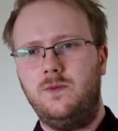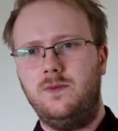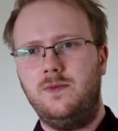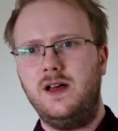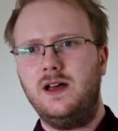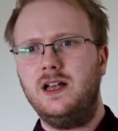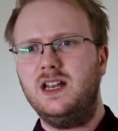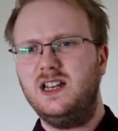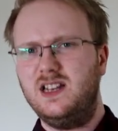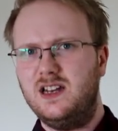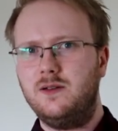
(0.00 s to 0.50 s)

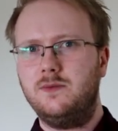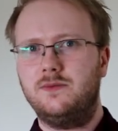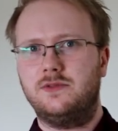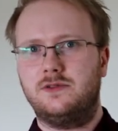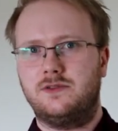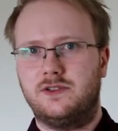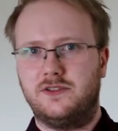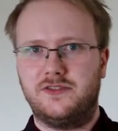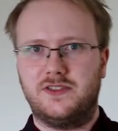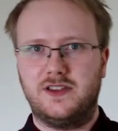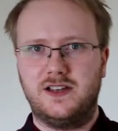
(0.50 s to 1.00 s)
a
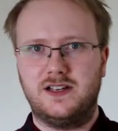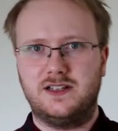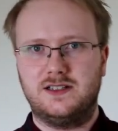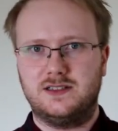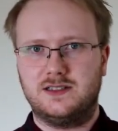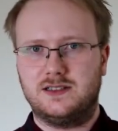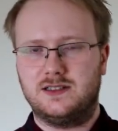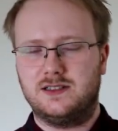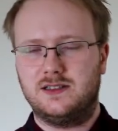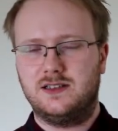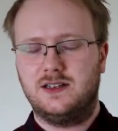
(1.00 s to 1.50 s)
number of
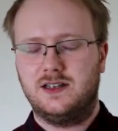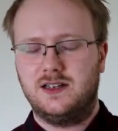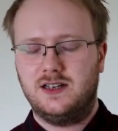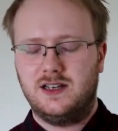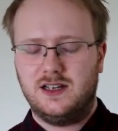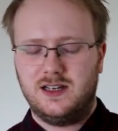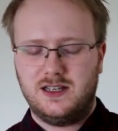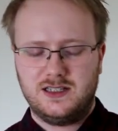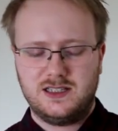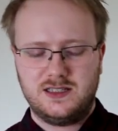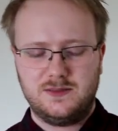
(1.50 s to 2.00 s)
things.
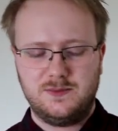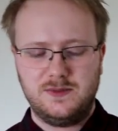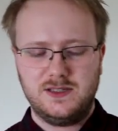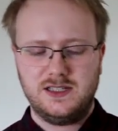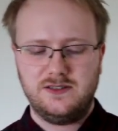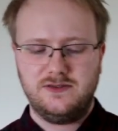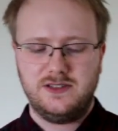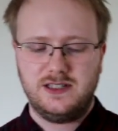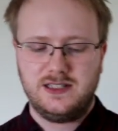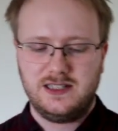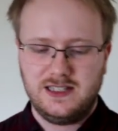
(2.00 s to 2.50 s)

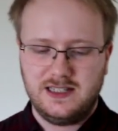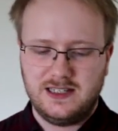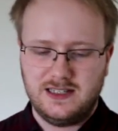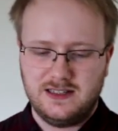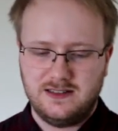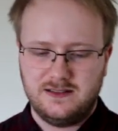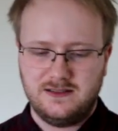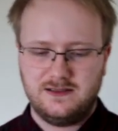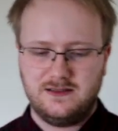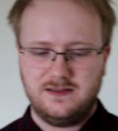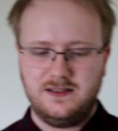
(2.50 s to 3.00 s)

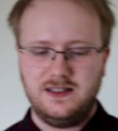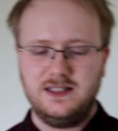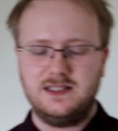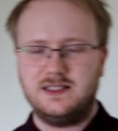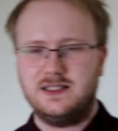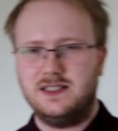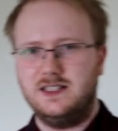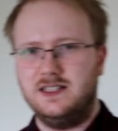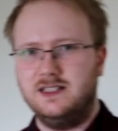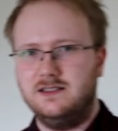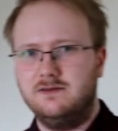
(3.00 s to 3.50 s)
Specifically,
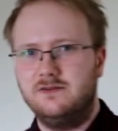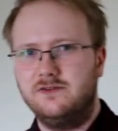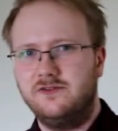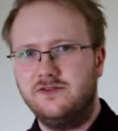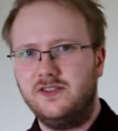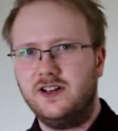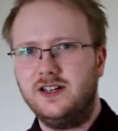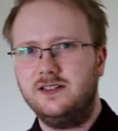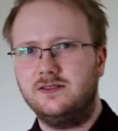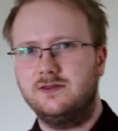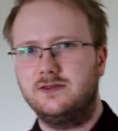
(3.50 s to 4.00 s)
it's the
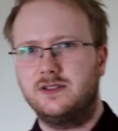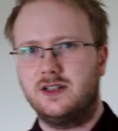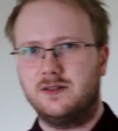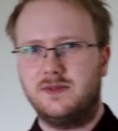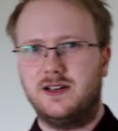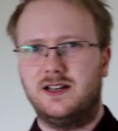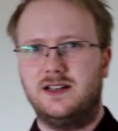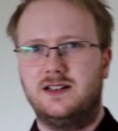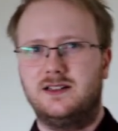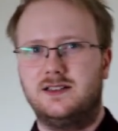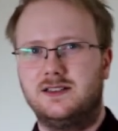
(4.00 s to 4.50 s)
file
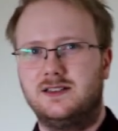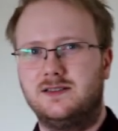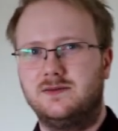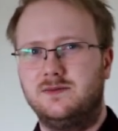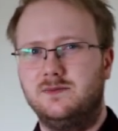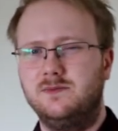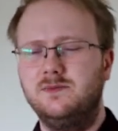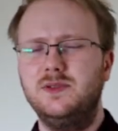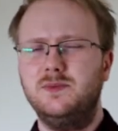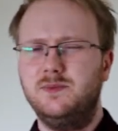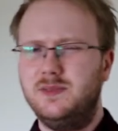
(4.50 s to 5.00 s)
command,
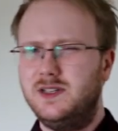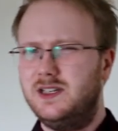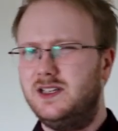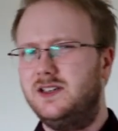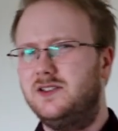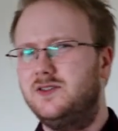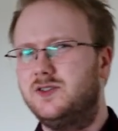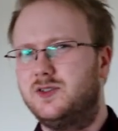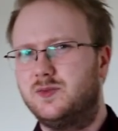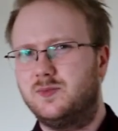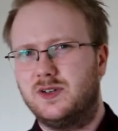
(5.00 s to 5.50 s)
but being
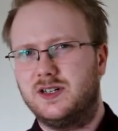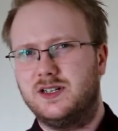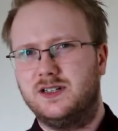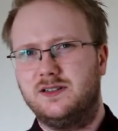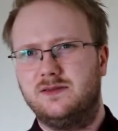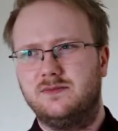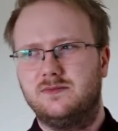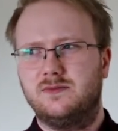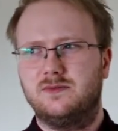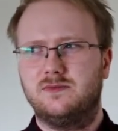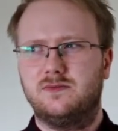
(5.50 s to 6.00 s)
used
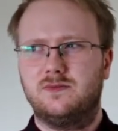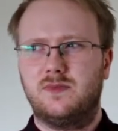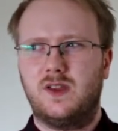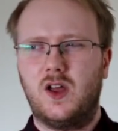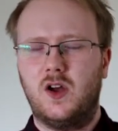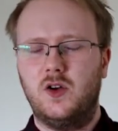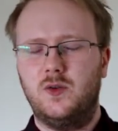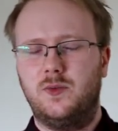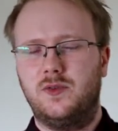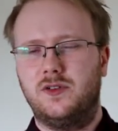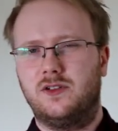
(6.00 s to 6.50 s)
by
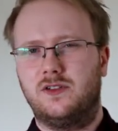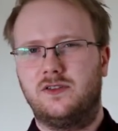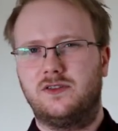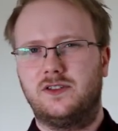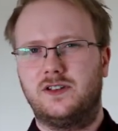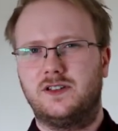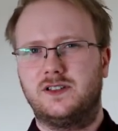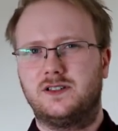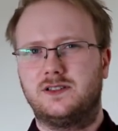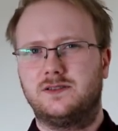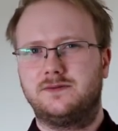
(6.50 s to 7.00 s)

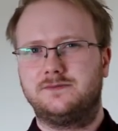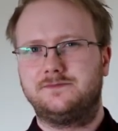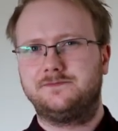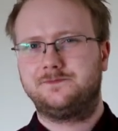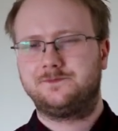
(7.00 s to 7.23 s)
OpenOffice.